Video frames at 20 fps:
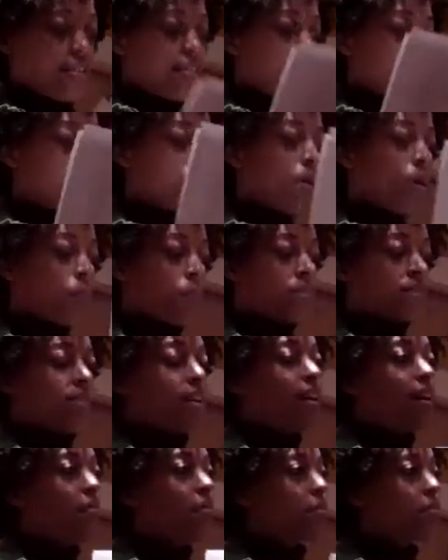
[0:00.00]
This poem is
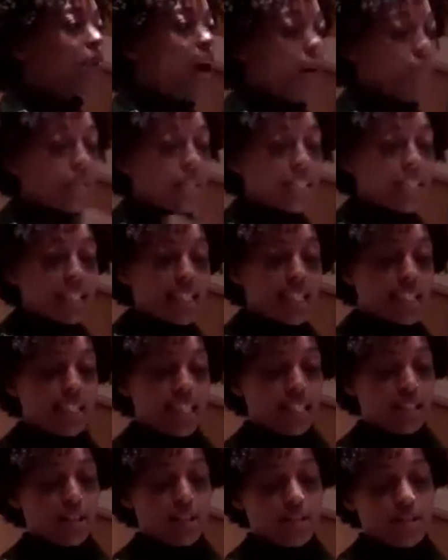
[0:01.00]
called The Robinson
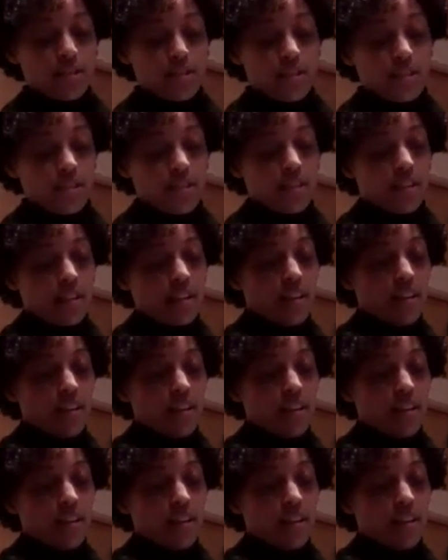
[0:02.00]
Sisters.